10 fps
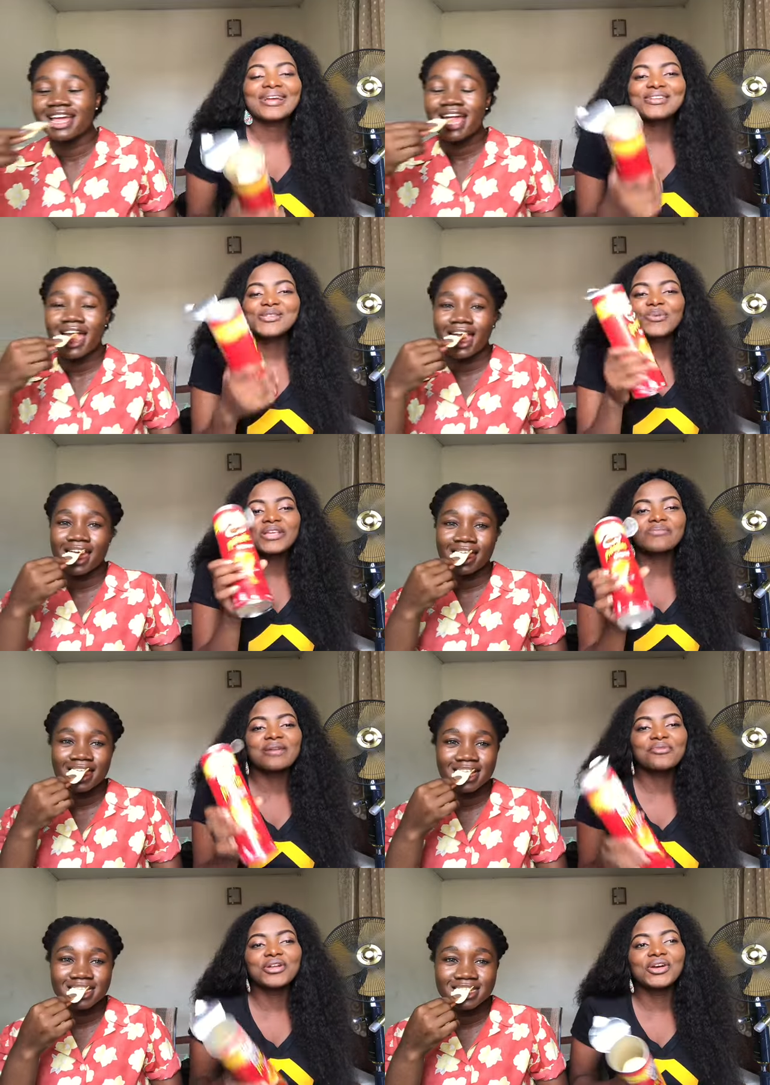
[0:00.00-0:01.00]
Speaker 1: i can just waste my
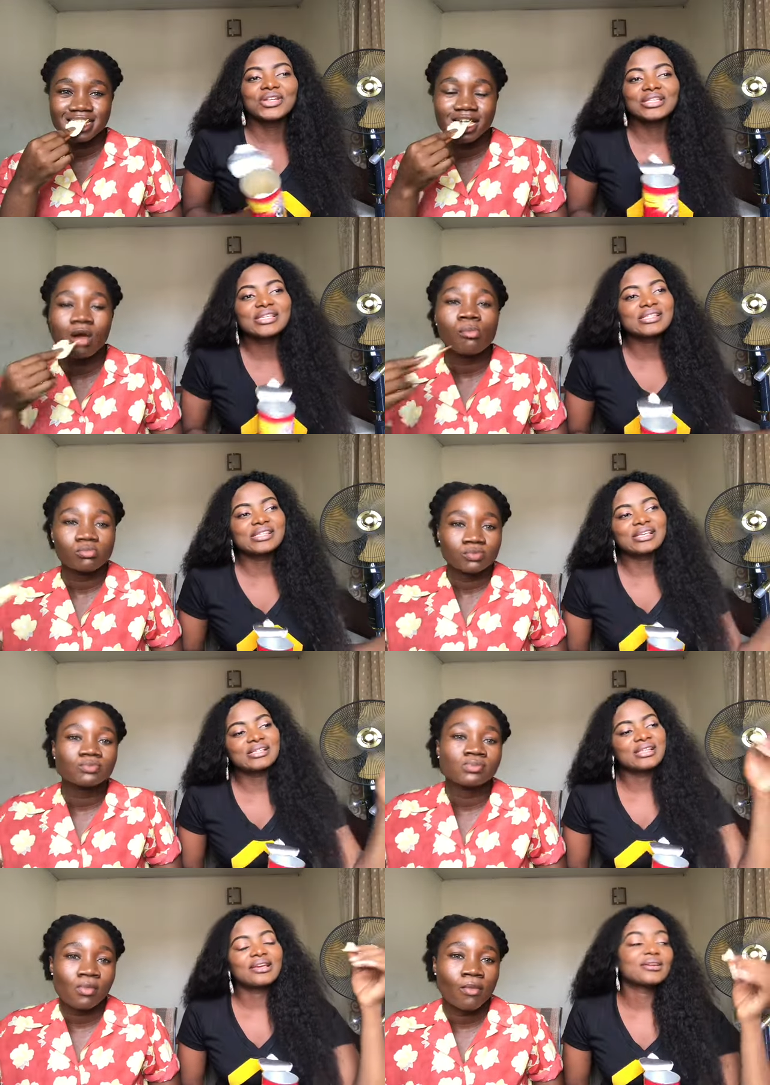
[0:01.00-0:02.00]
money on these things
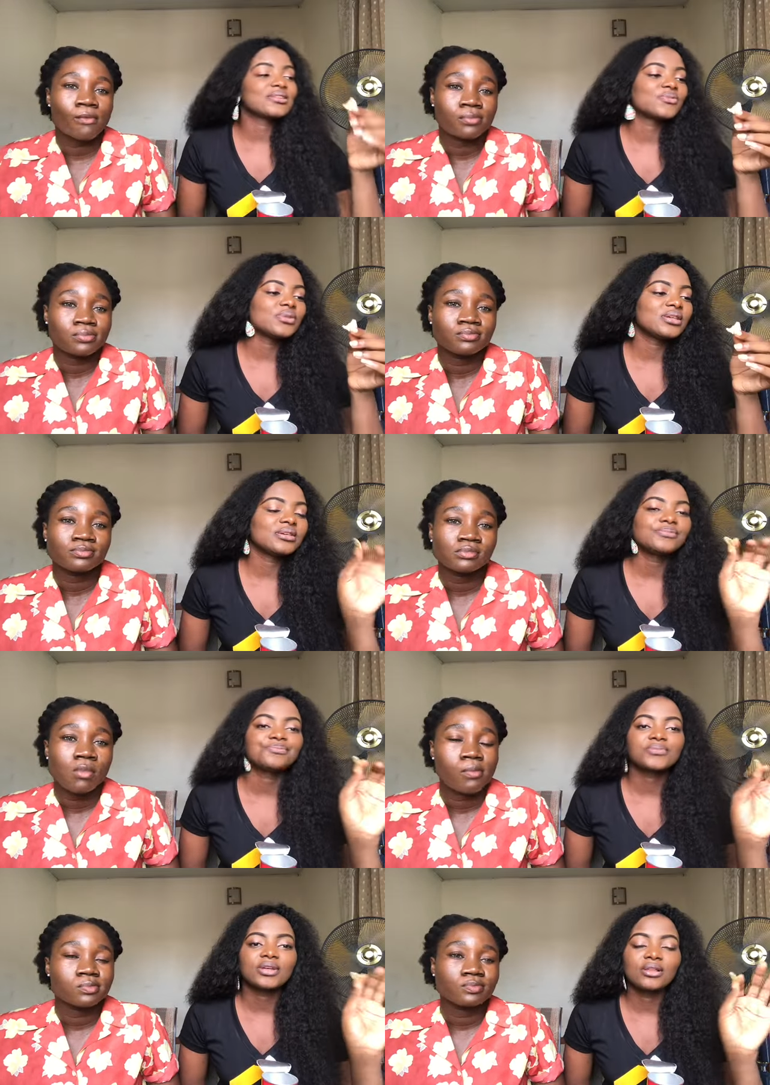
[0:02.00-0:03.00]
like it's really
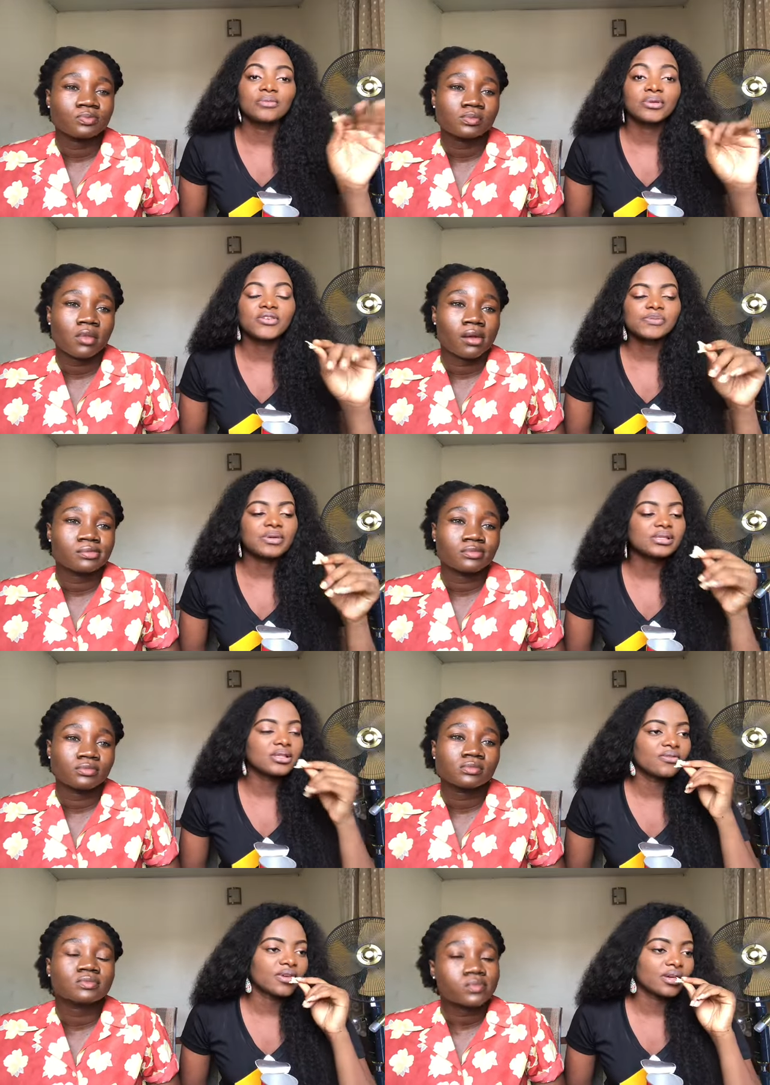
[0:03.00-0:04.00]
a little bit
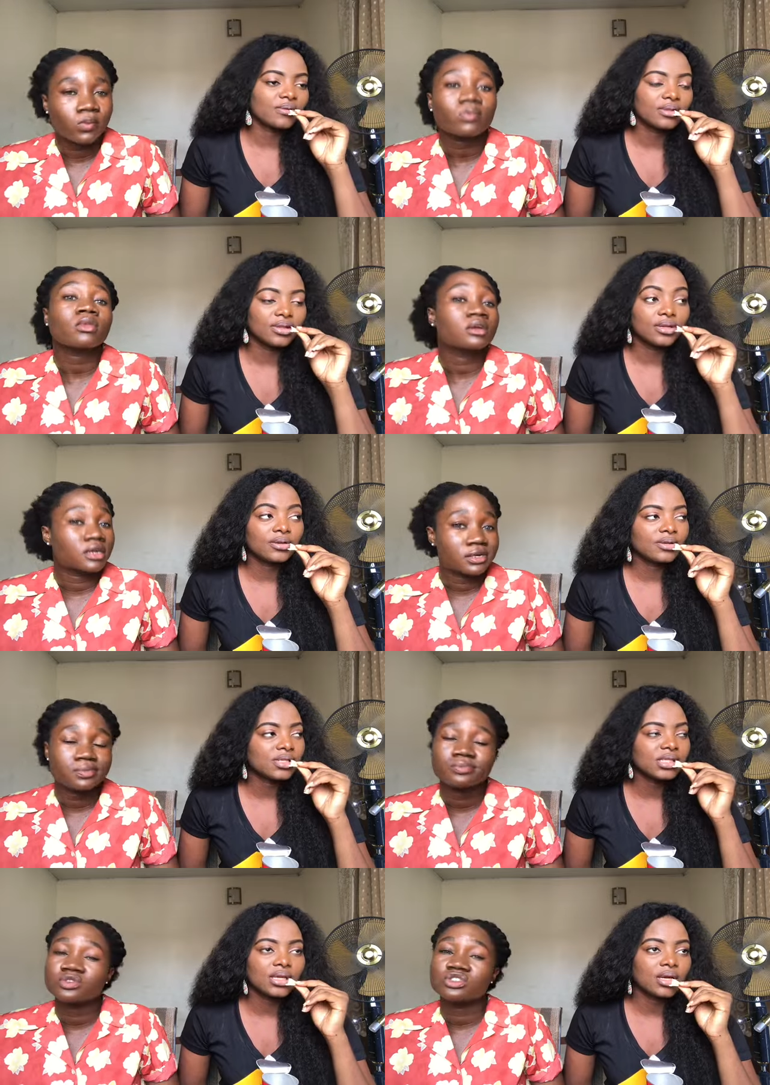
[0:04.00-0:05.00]
expensive here
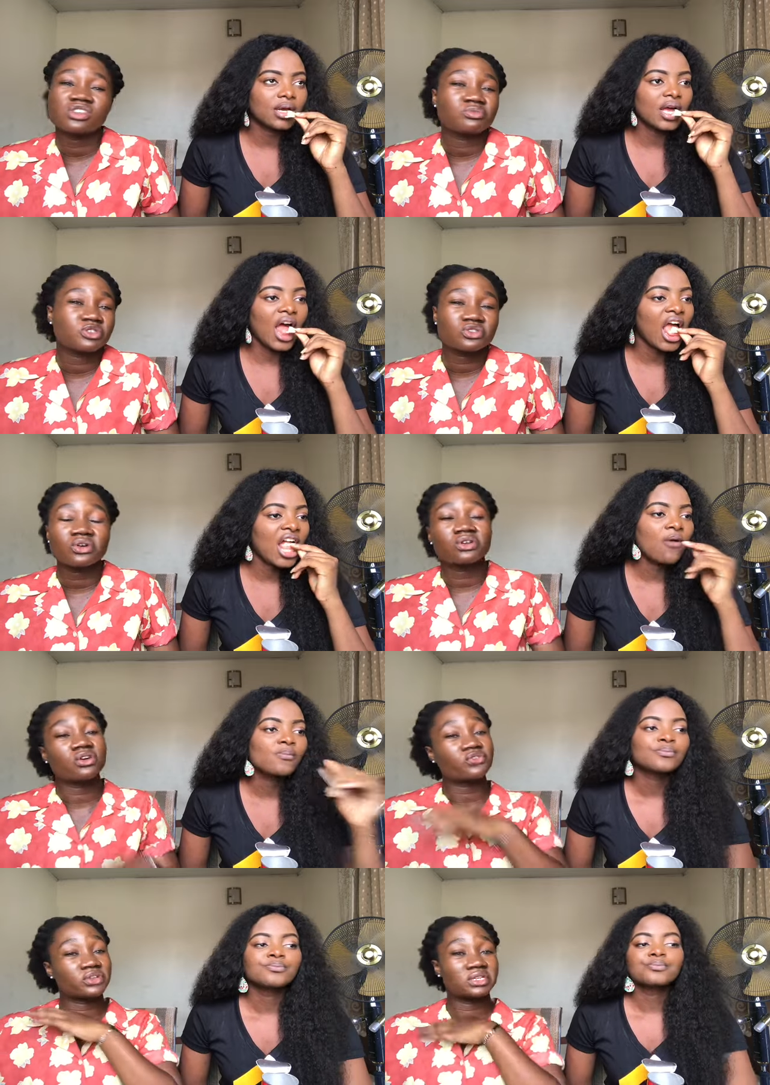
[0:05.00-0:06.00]
Lagos. Okay. So just be ah.
Speaker 2: sure your
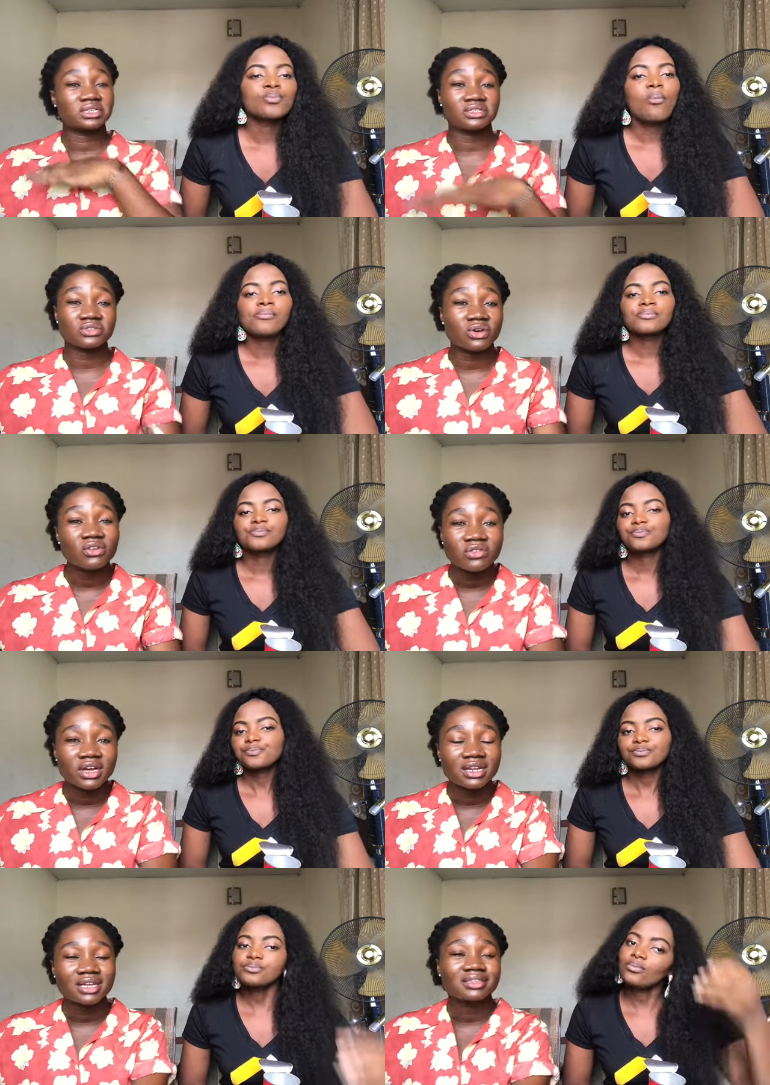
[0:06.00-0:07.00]
feeding is
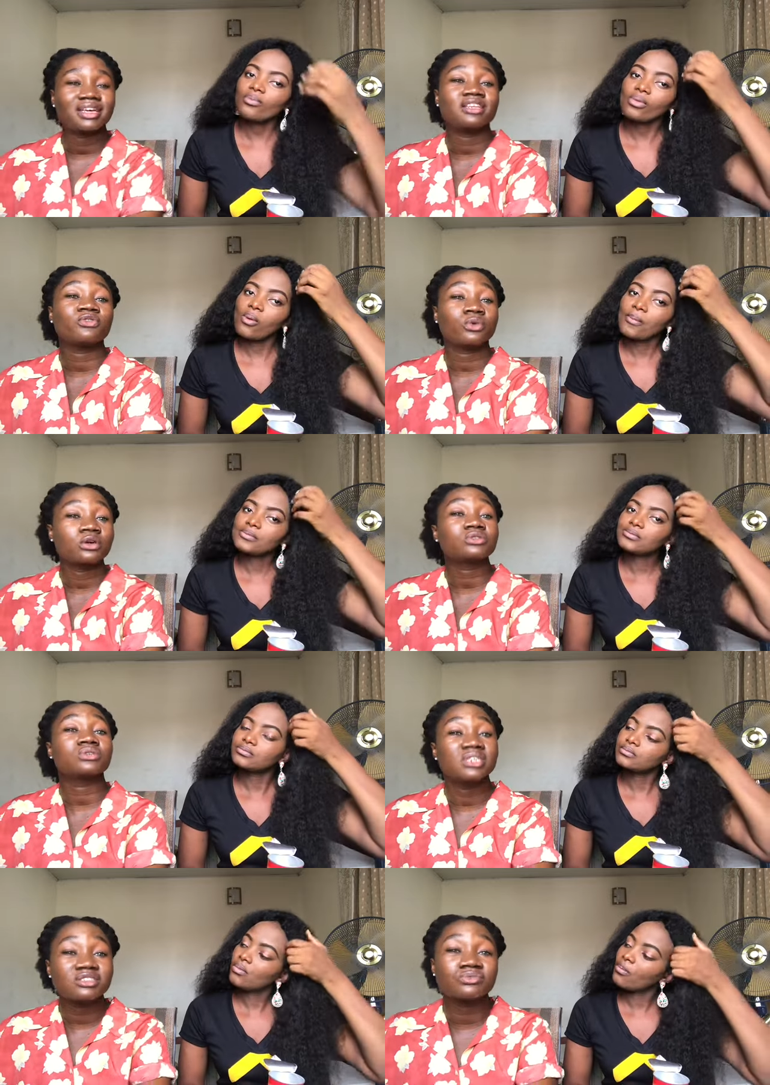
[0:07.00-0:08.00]
covered and then if you want to
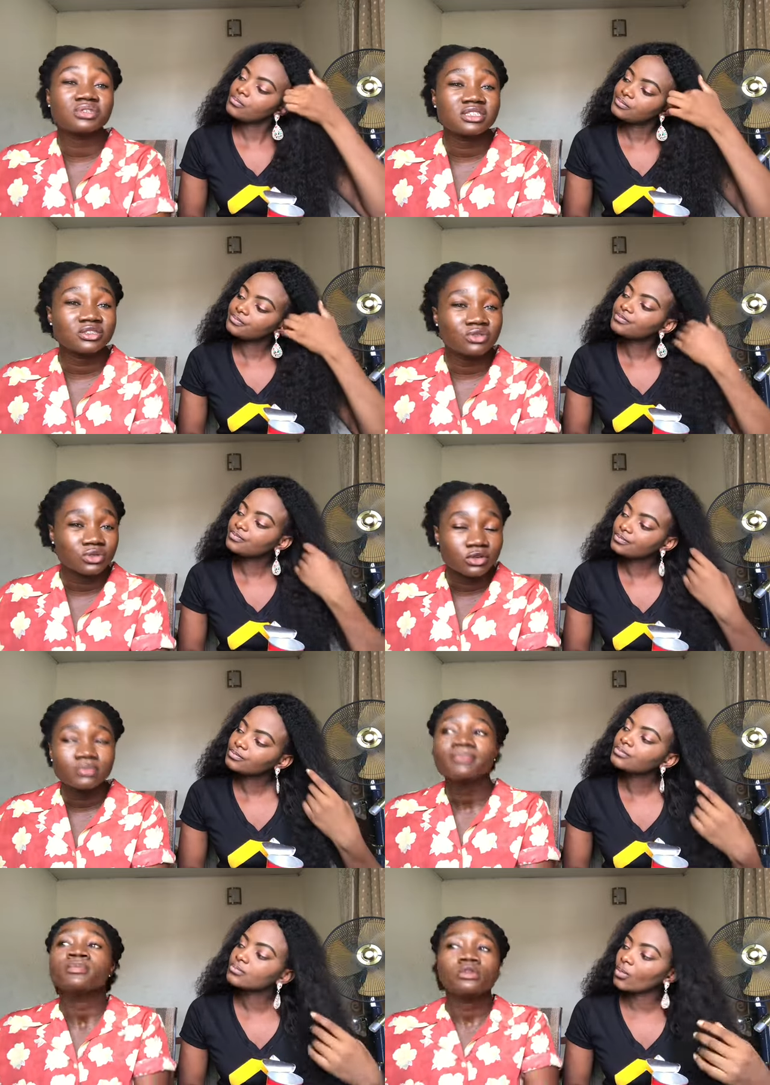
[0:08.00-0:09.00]
eat really good,
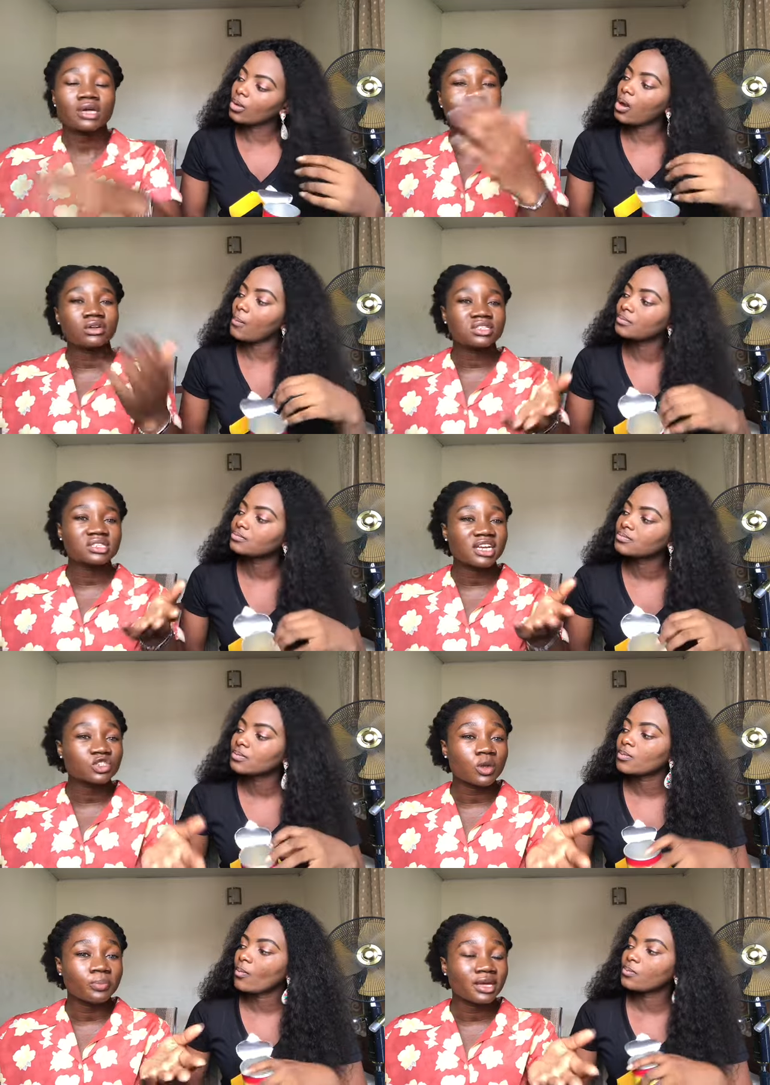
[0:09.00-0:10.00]
you can consider
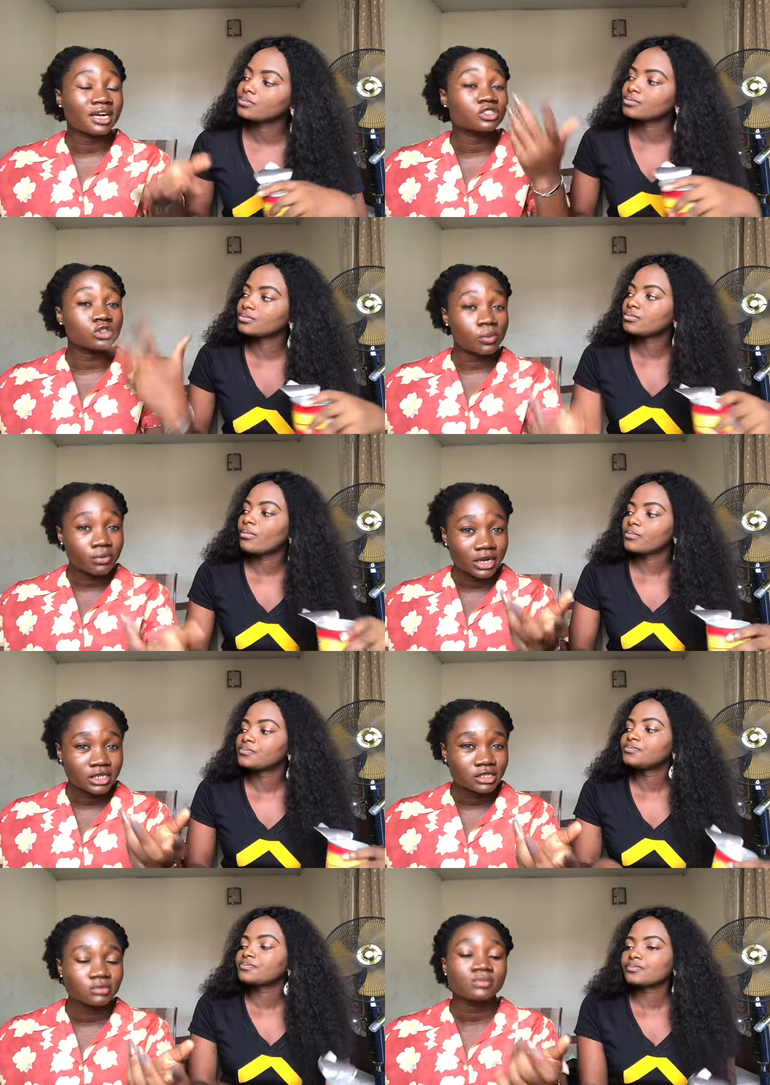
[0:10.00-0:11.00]
shopping at ShopRite.
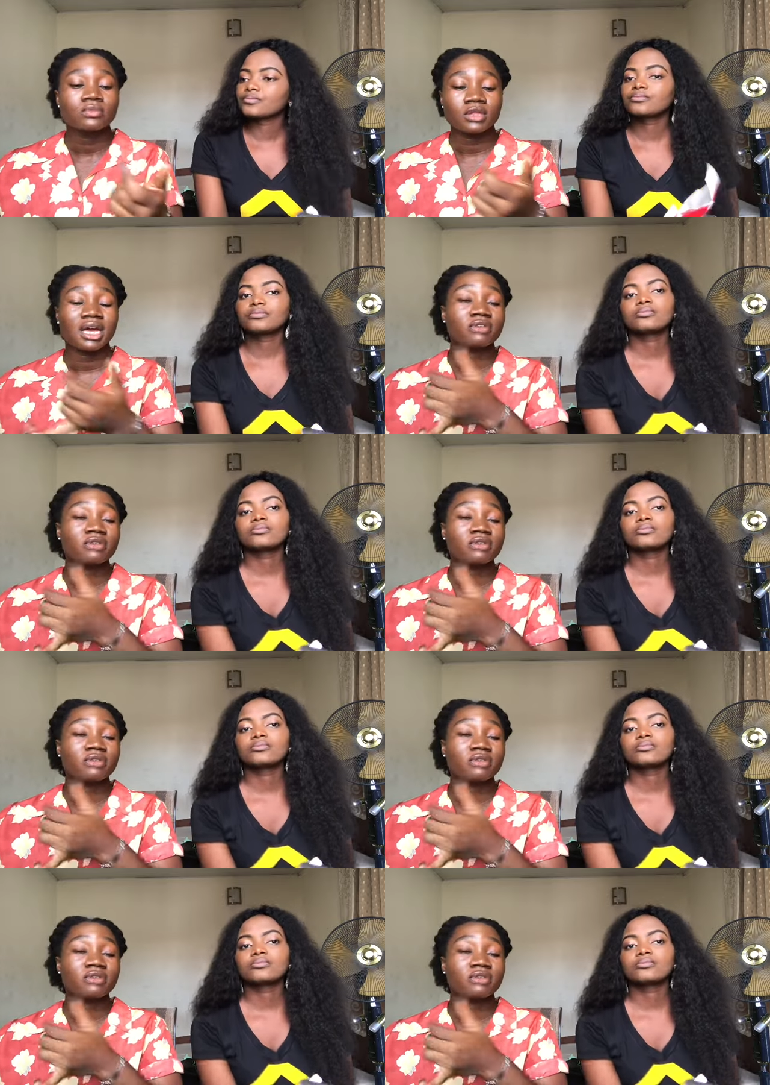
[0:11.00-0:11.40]
They